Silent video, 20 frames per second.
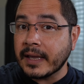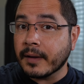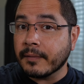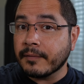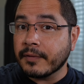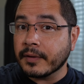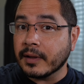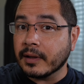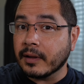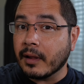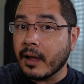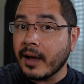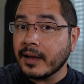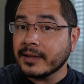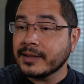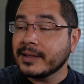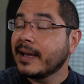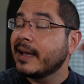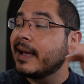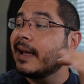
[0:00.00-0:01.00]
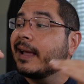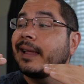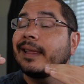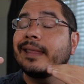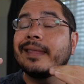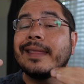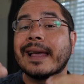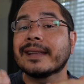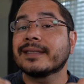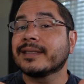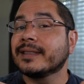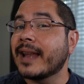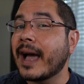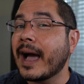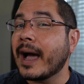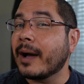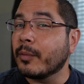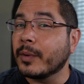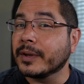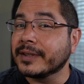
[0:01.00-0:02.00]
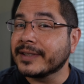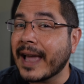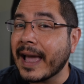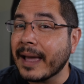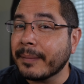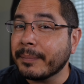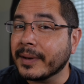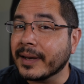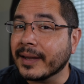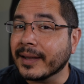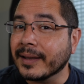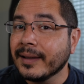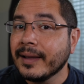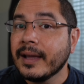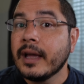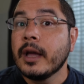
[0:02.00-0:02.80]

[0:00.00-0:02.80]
up for the loss. That's not what's happening.